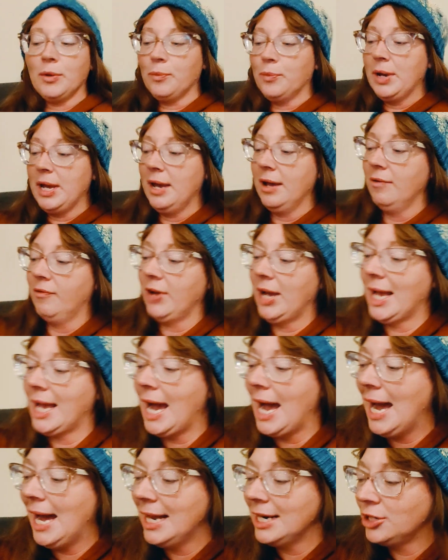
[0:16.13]
We've
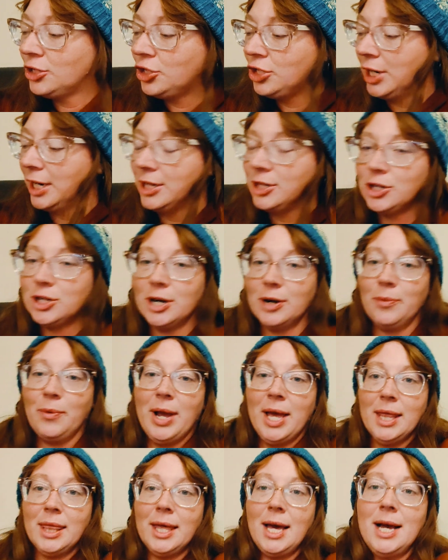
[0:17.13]
got Ginger
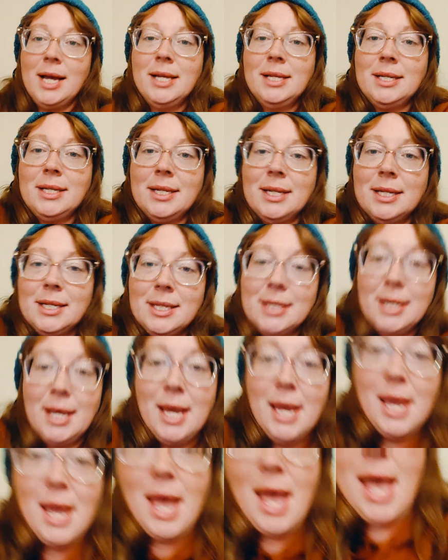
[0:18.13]
with us. Let's
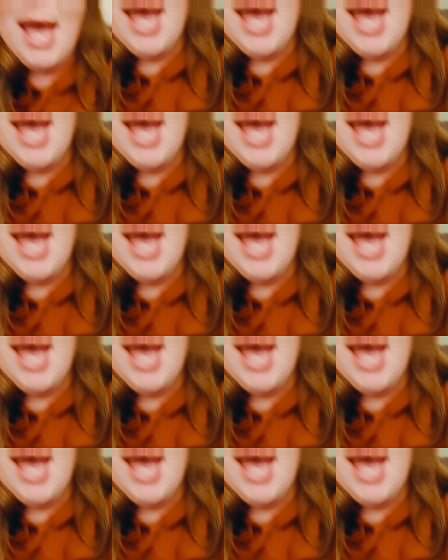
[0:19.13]
see.